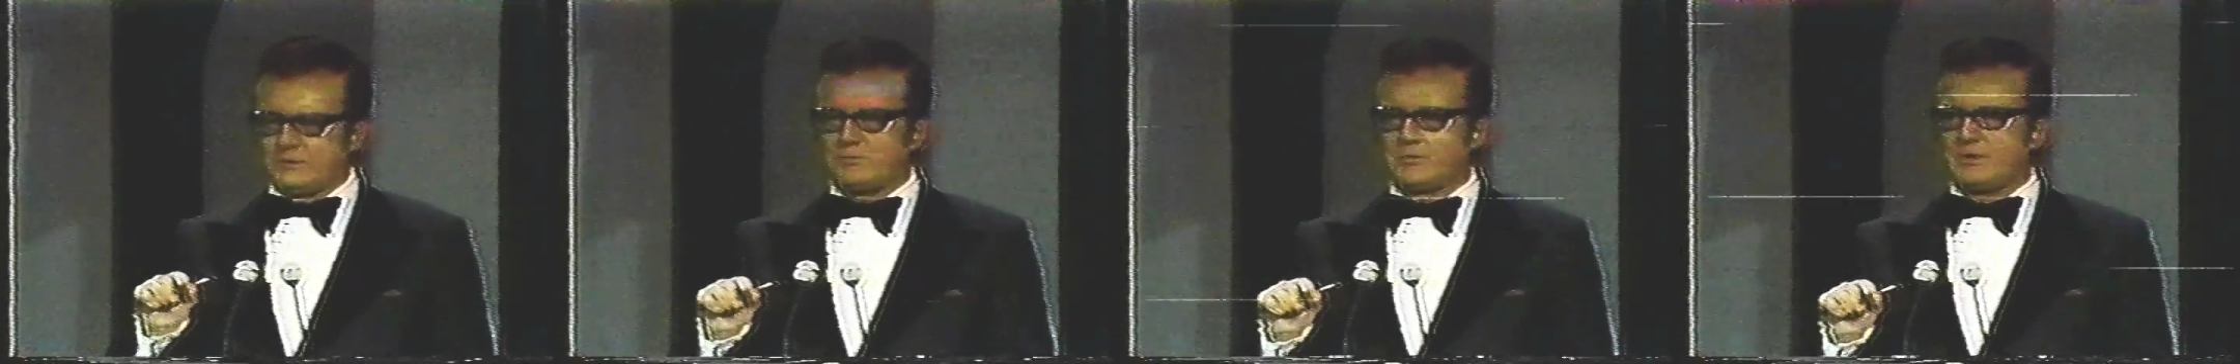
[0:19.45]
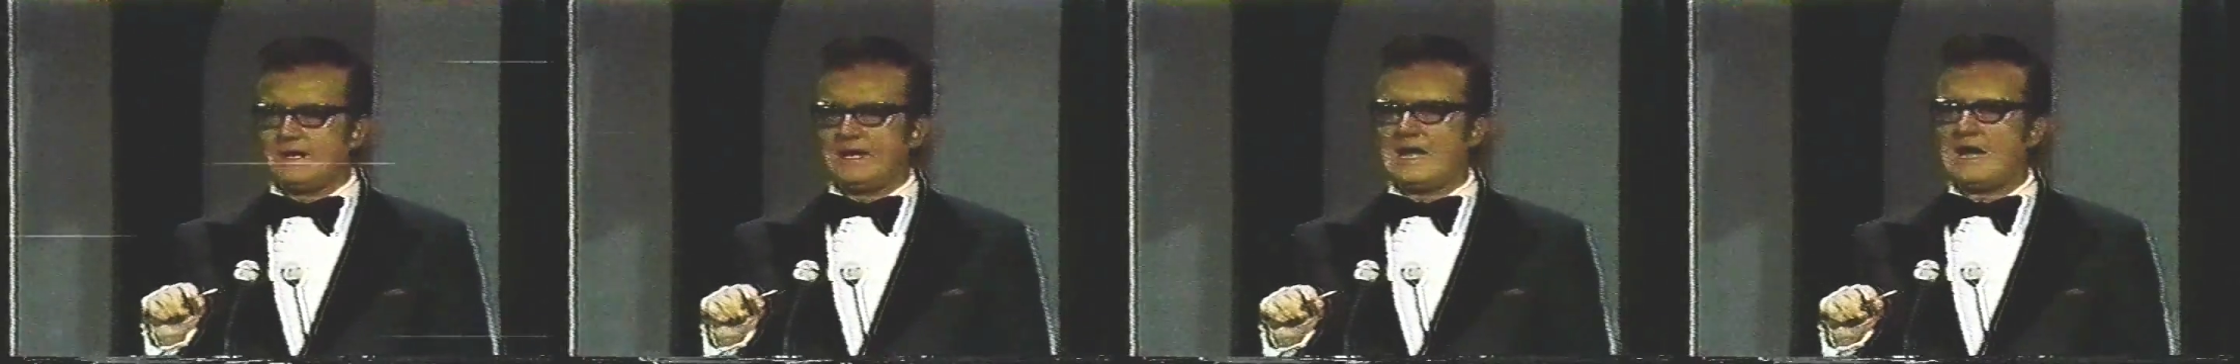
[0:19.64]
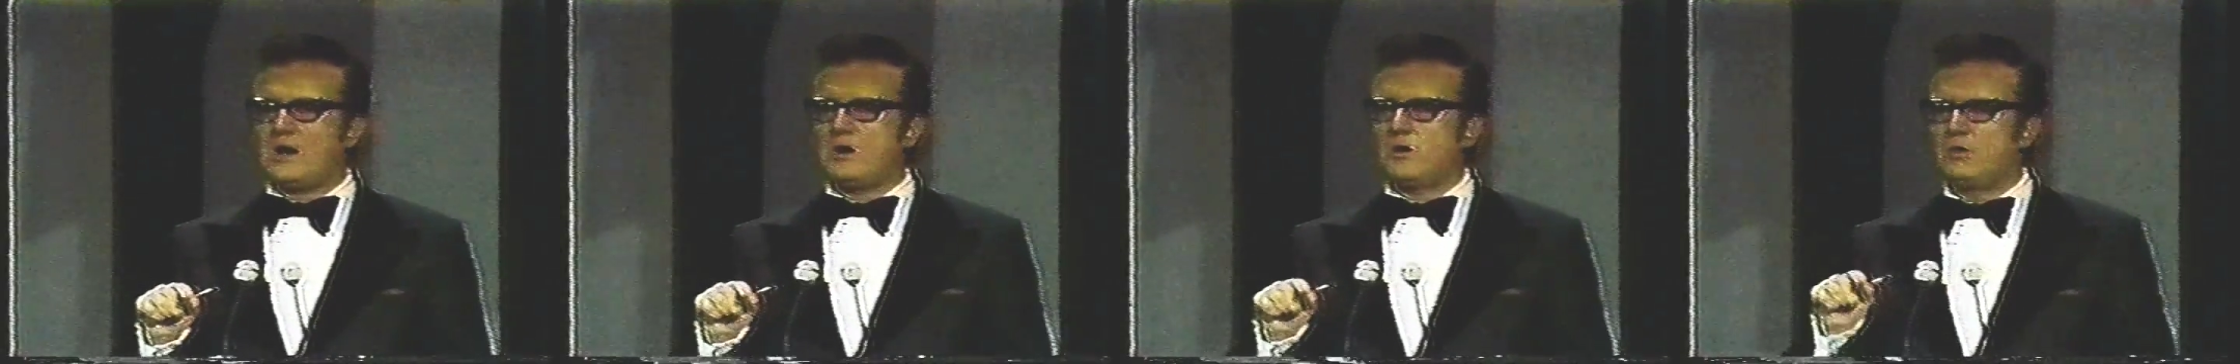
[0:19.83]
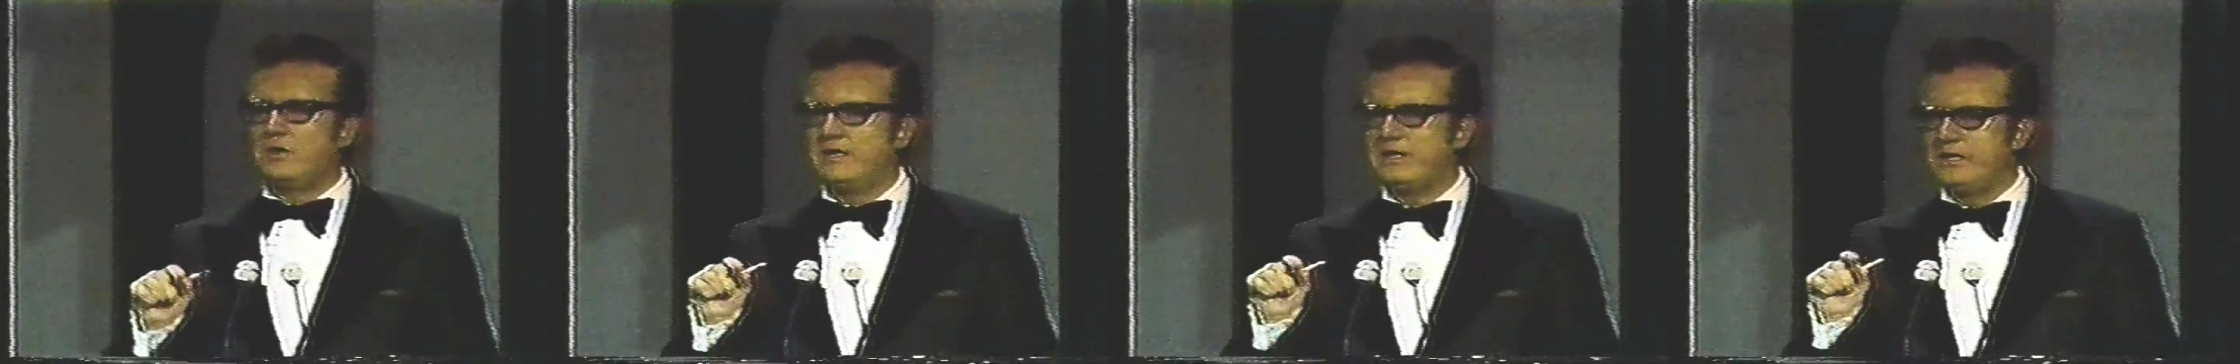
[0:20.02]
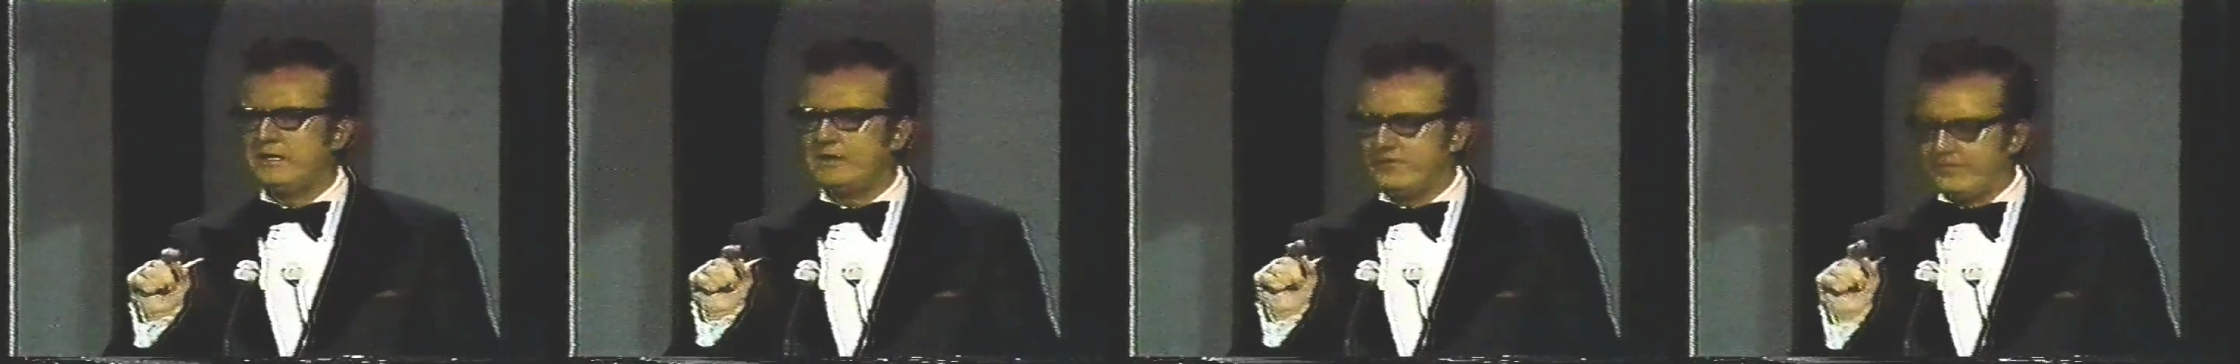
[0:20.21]
We were
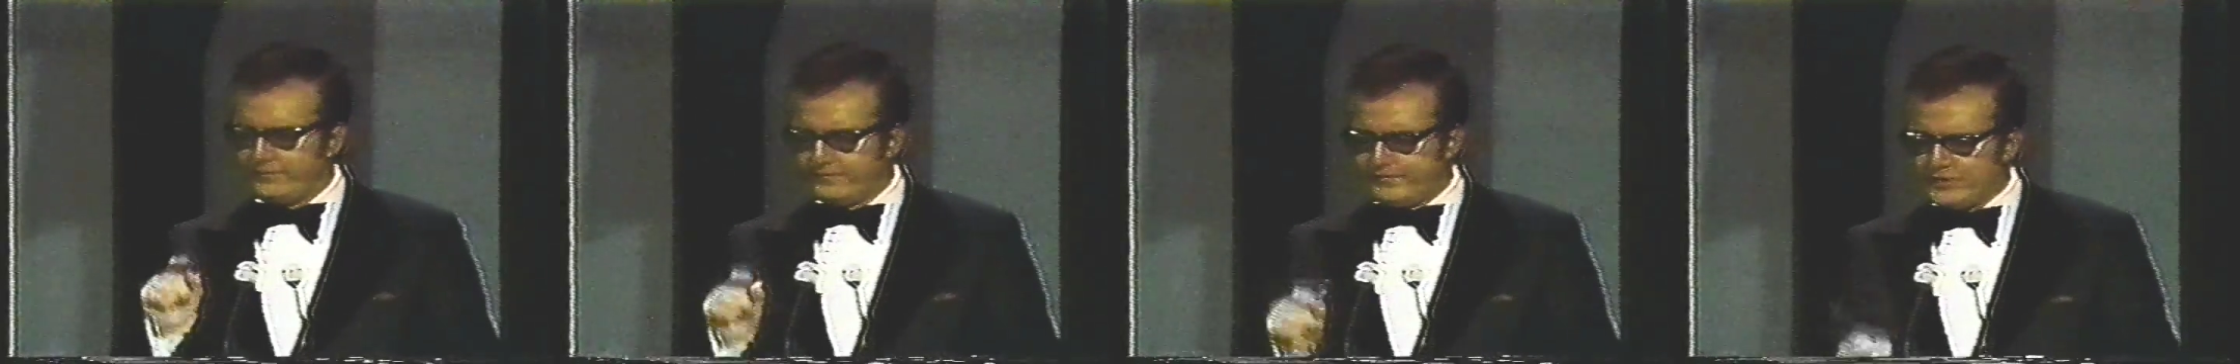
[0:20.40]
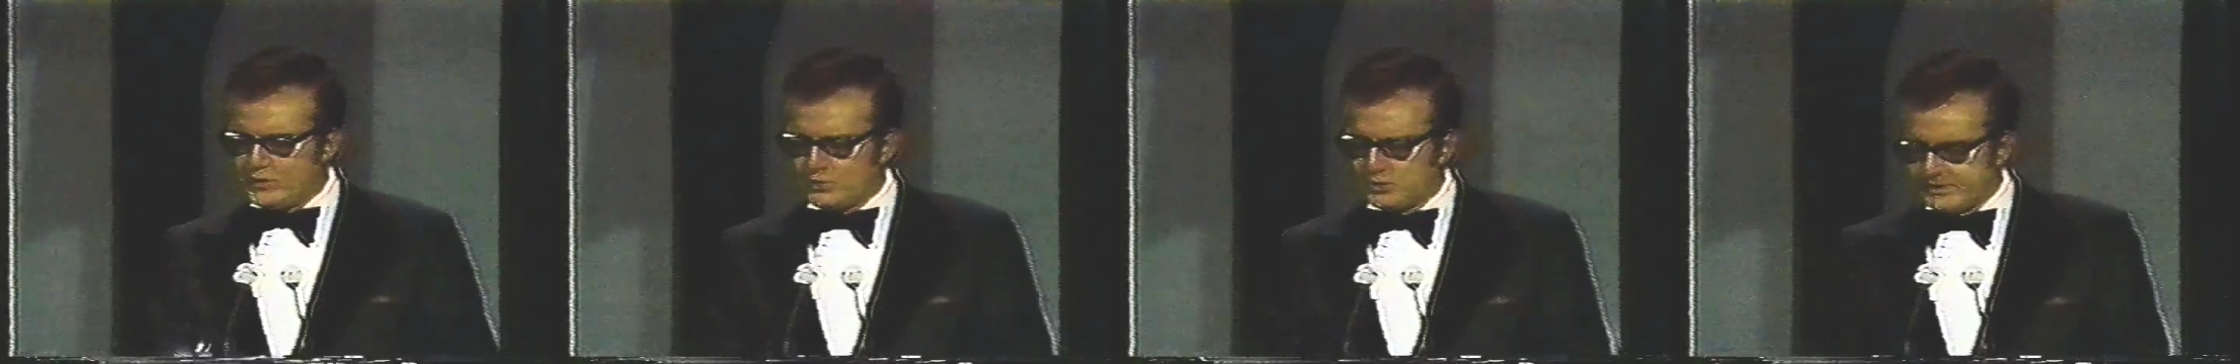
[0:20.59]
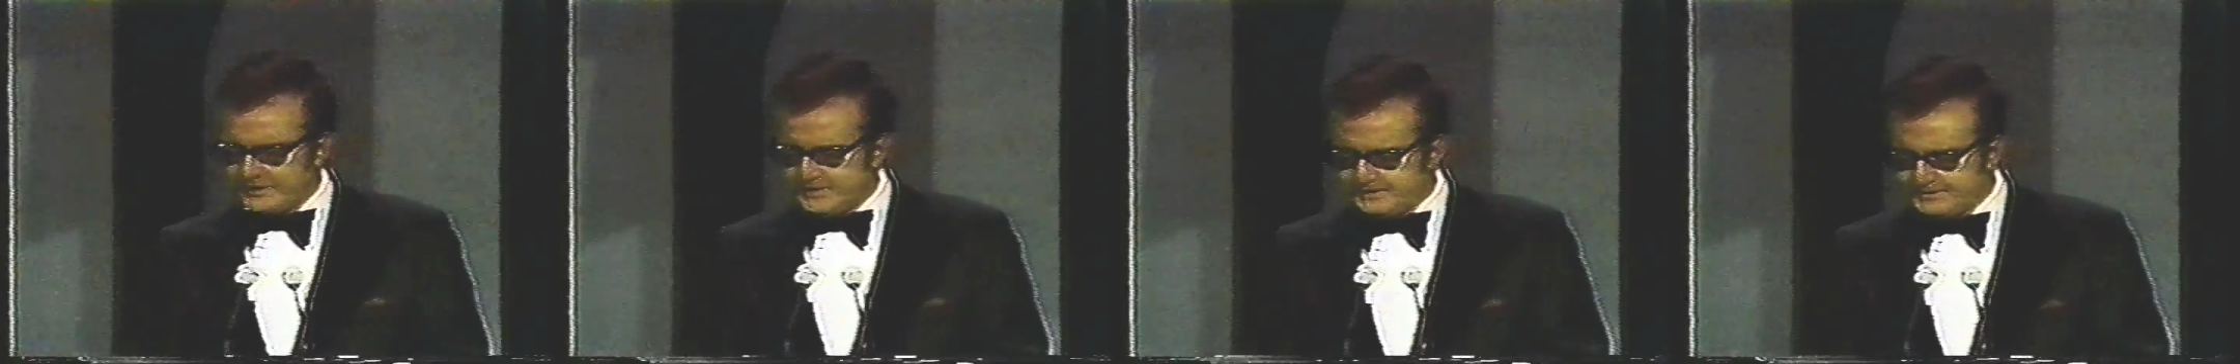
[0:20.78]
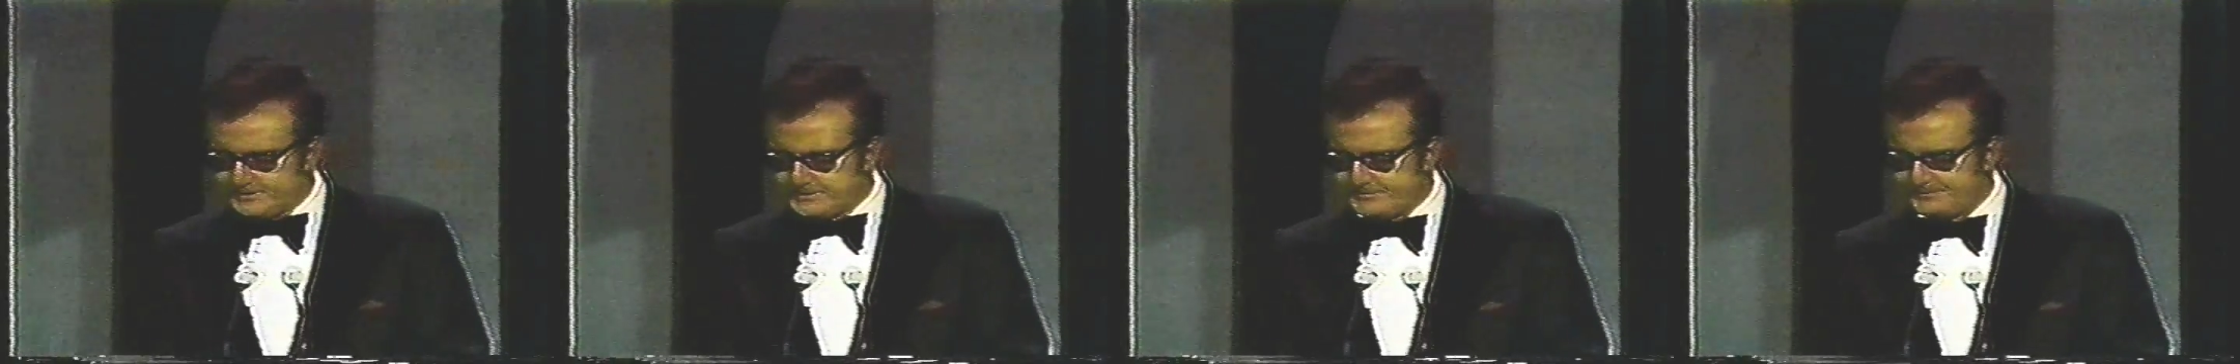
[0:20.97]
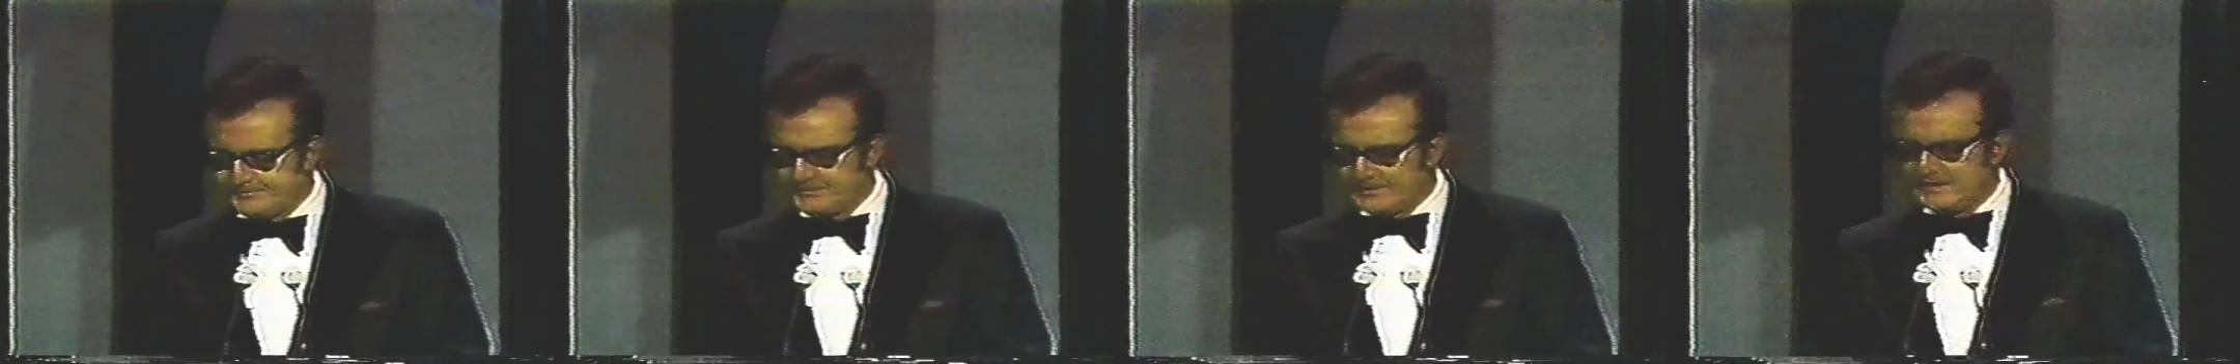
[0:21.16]
now viewers.